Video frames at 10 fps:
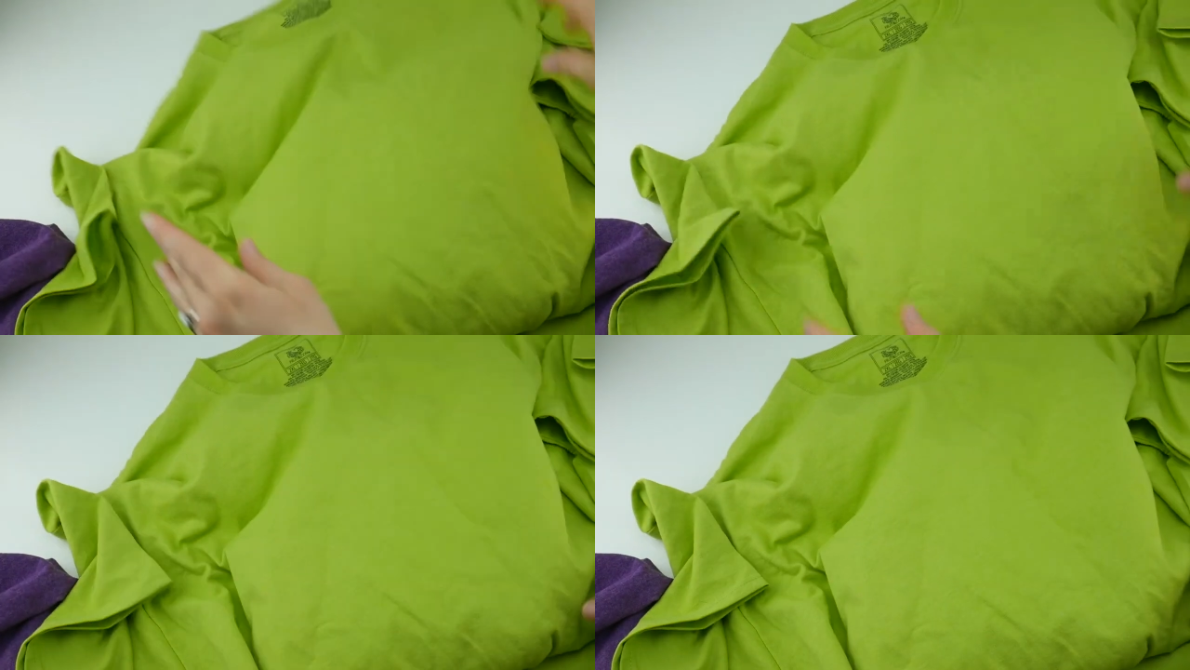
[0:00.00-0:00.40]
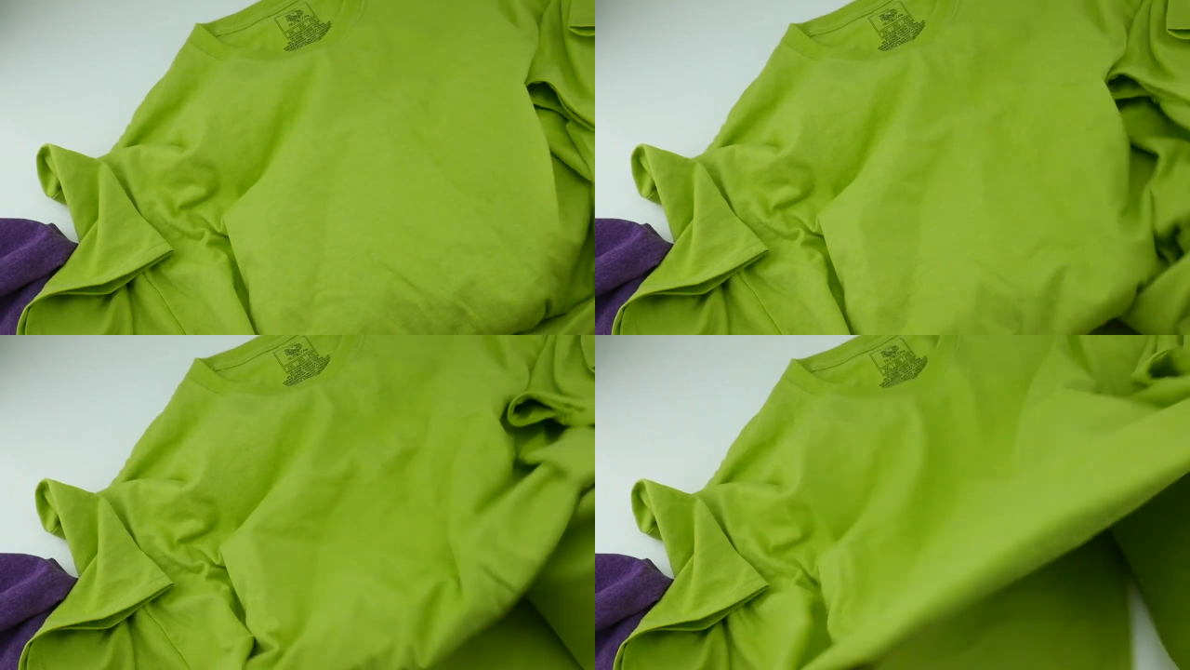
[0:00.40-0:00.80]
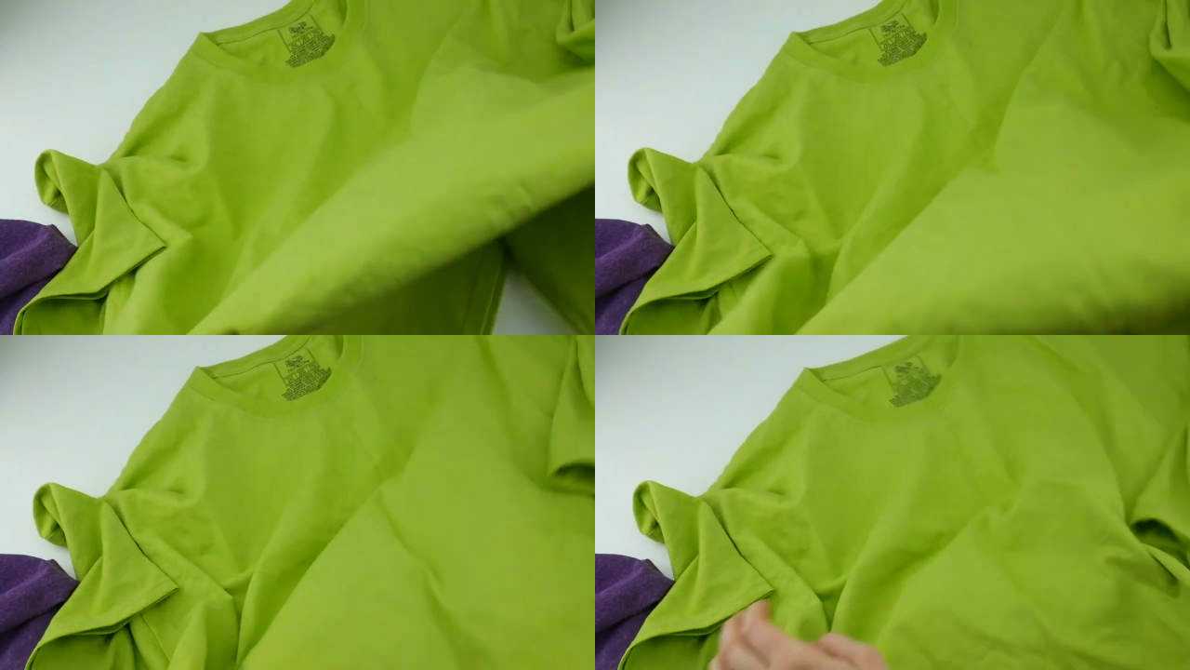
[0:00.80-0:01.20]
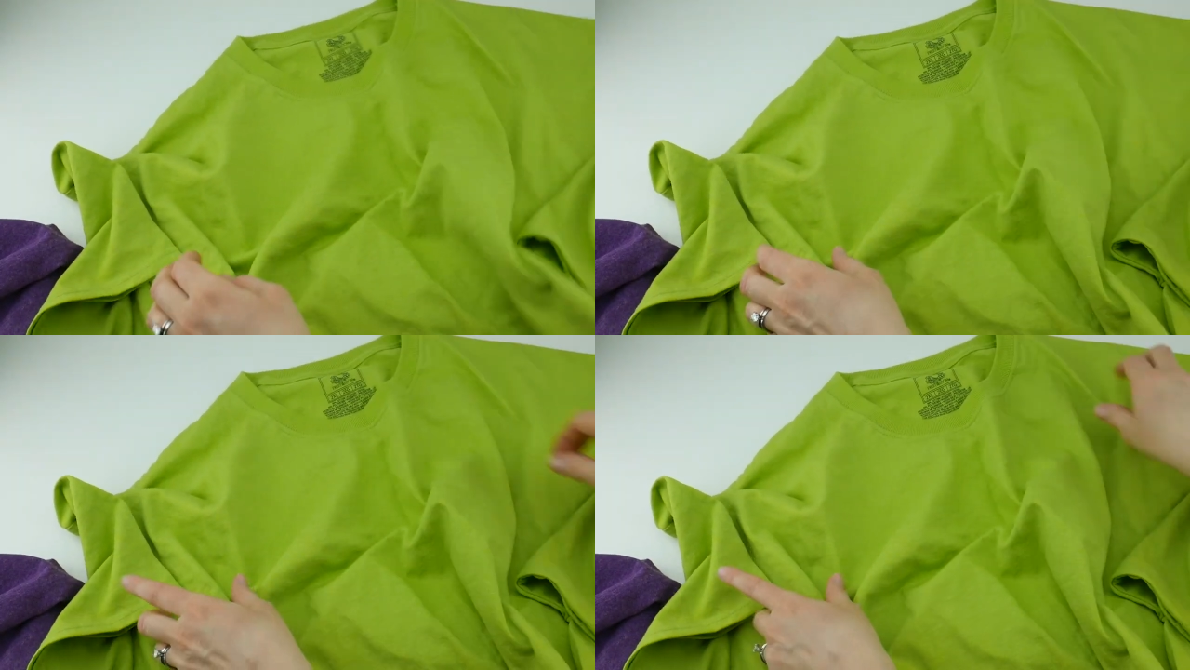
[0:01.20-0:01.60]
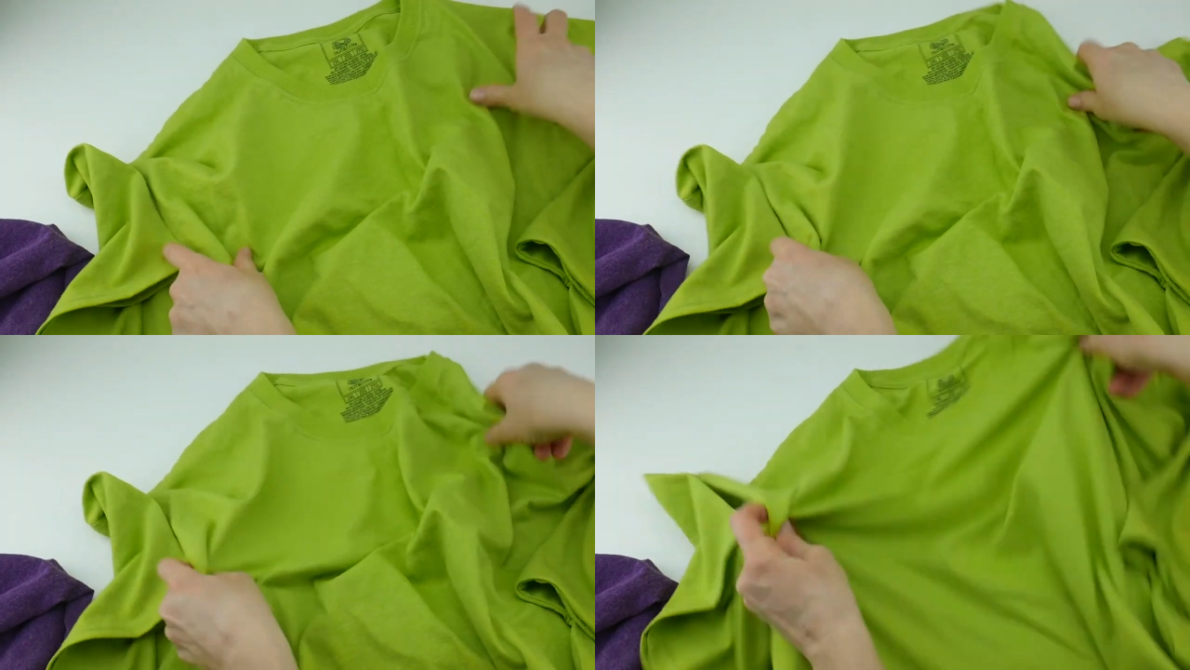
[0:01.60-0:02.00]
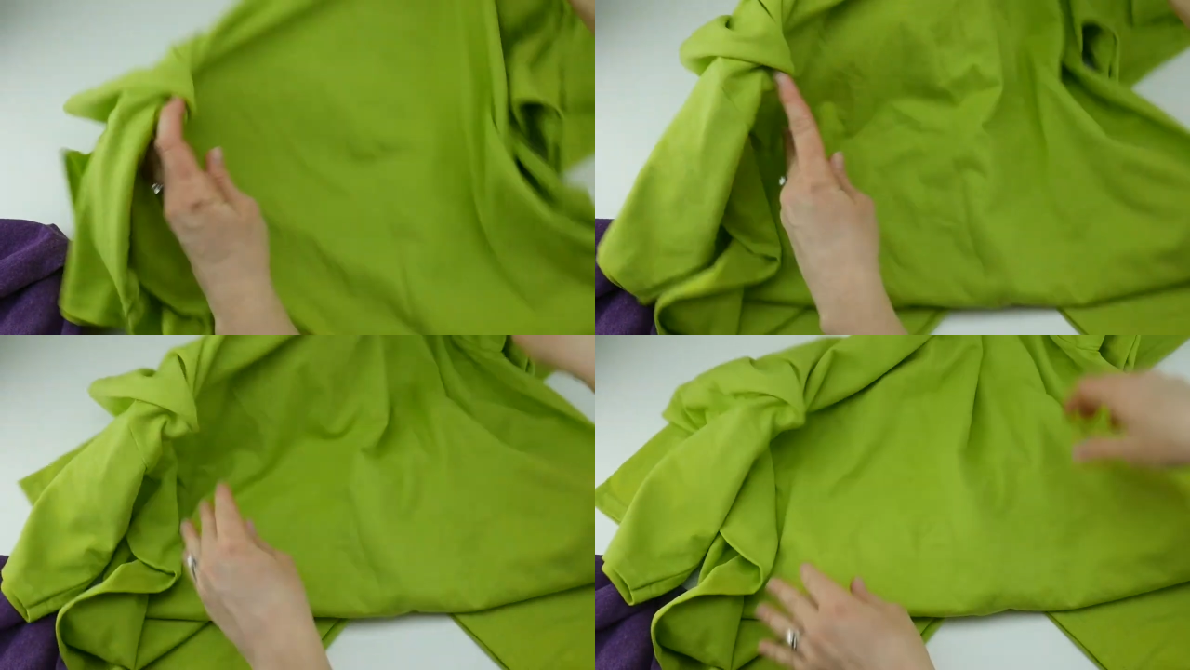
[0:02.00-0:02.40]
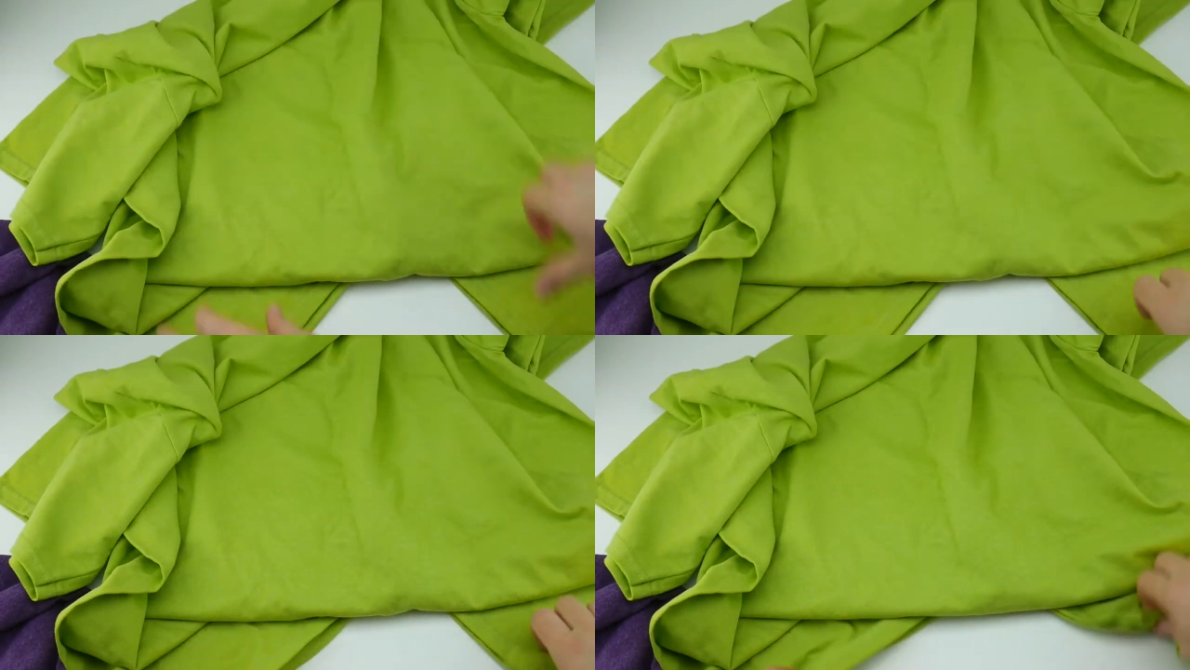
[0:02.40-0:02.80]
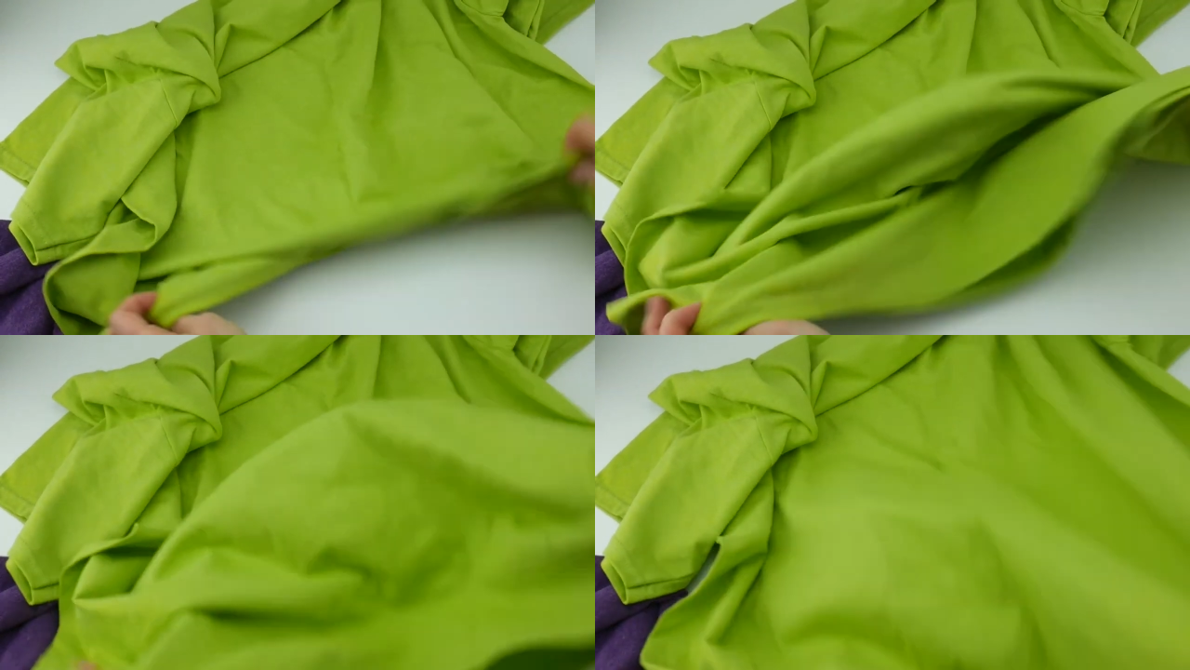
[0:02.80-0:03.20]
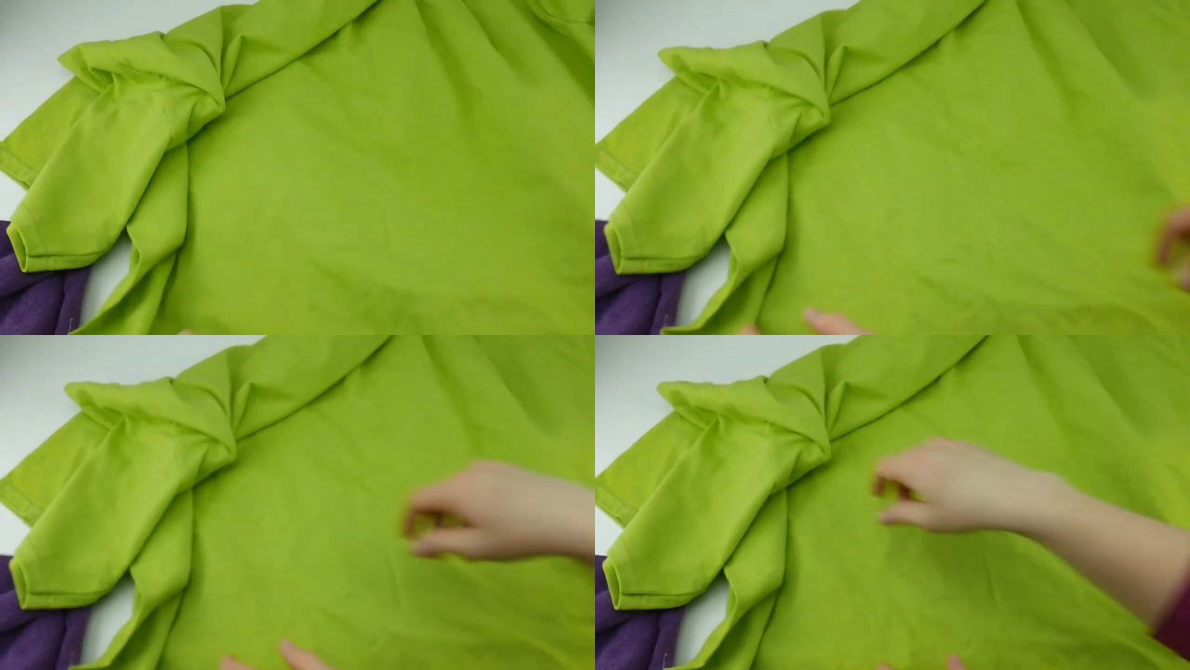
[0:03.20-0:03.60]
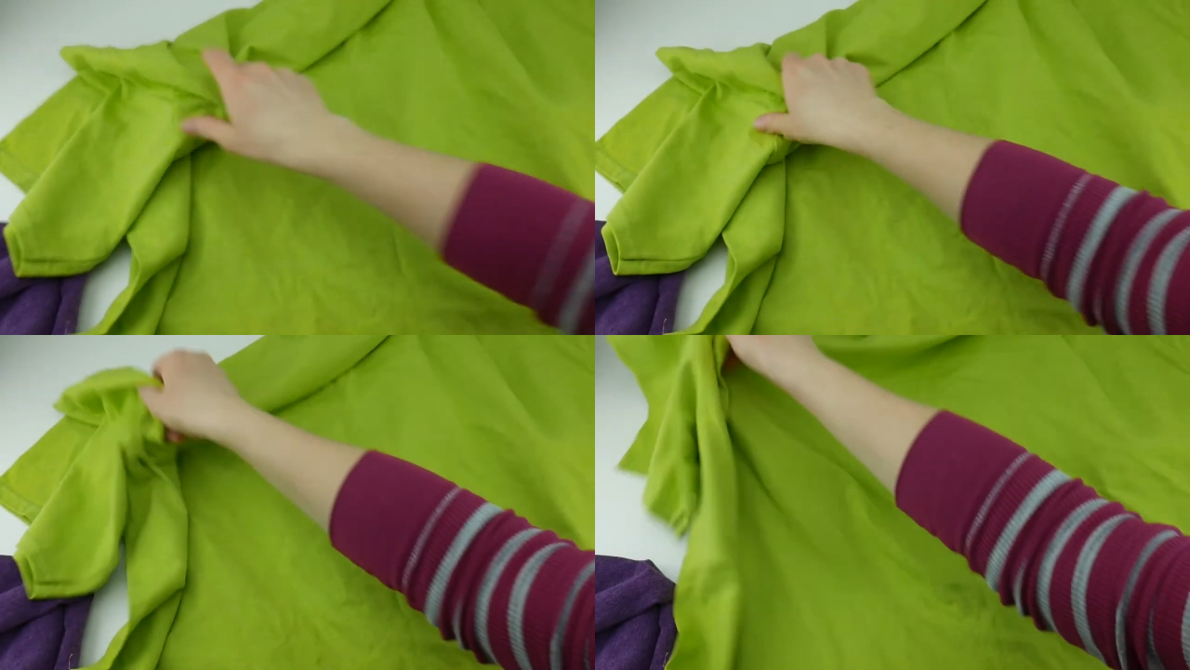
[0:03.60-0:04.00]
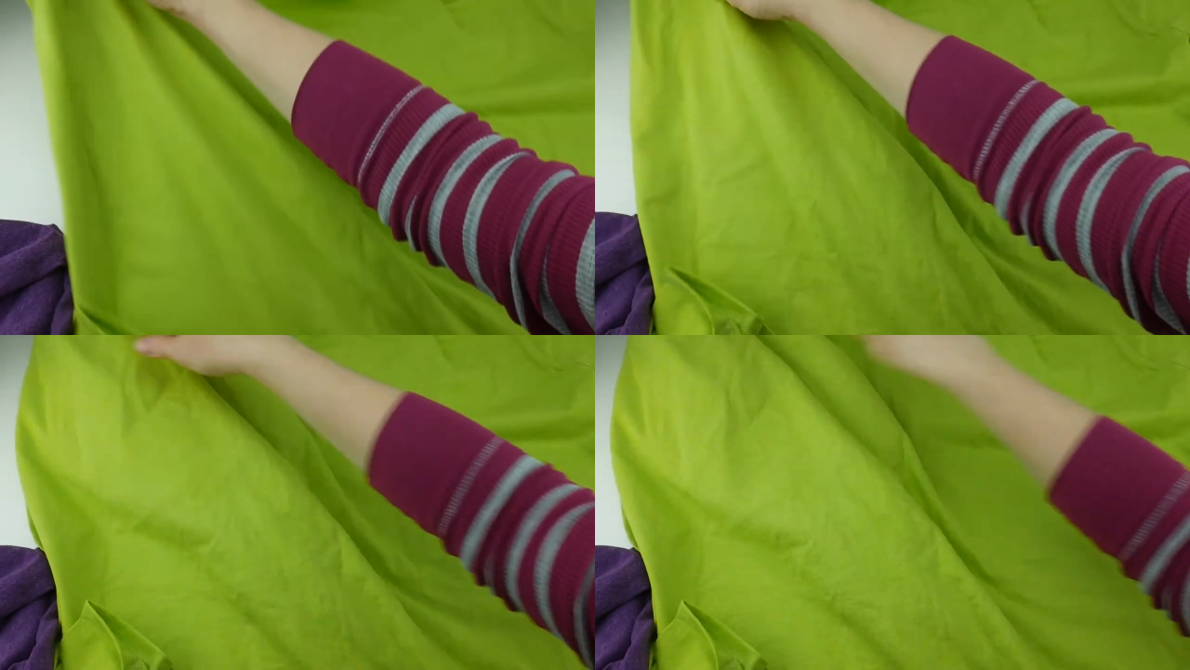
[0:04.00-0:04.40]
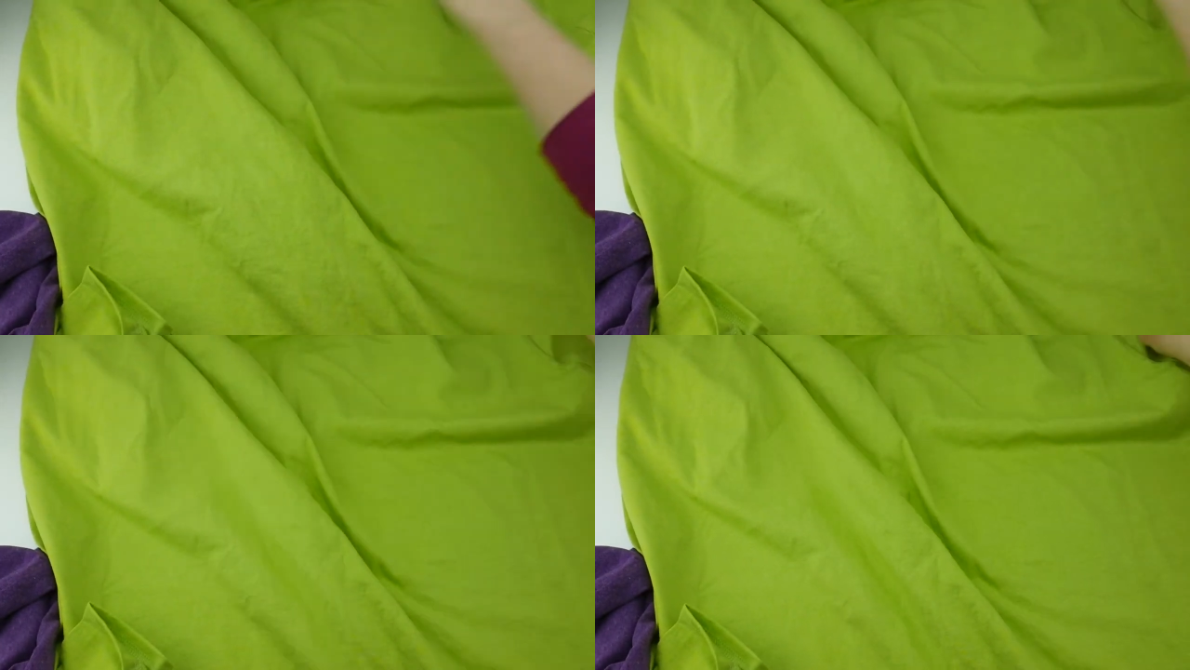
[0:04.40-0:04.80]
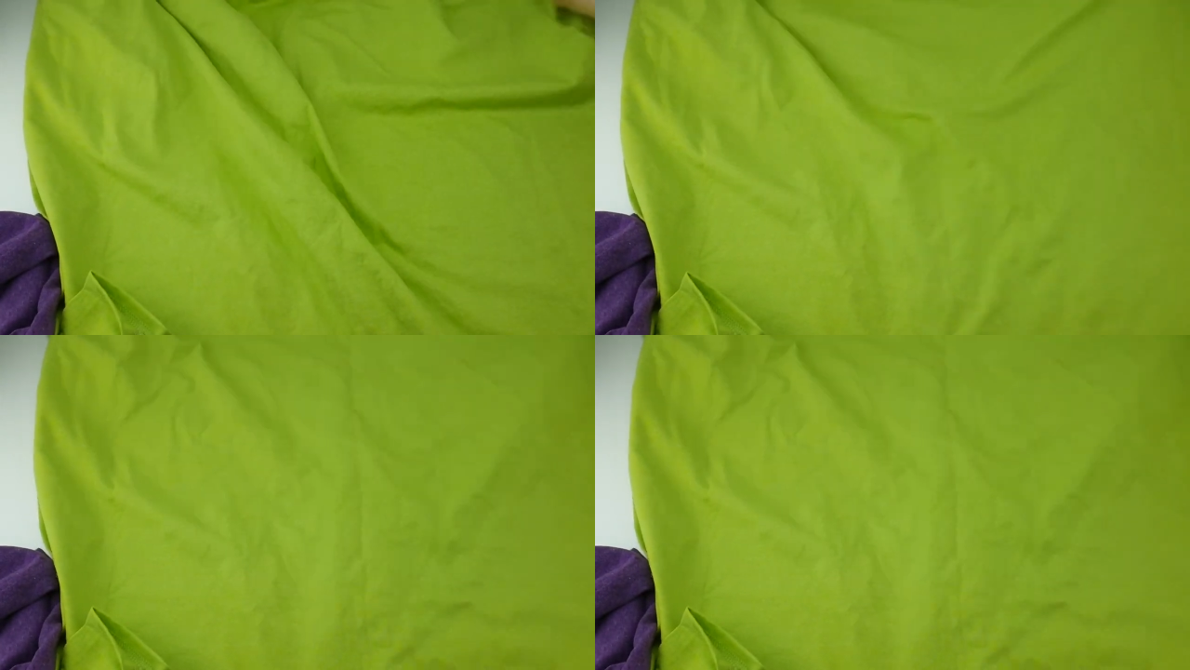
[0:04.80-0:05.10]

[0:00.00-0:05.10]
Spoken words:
(no speaker visible)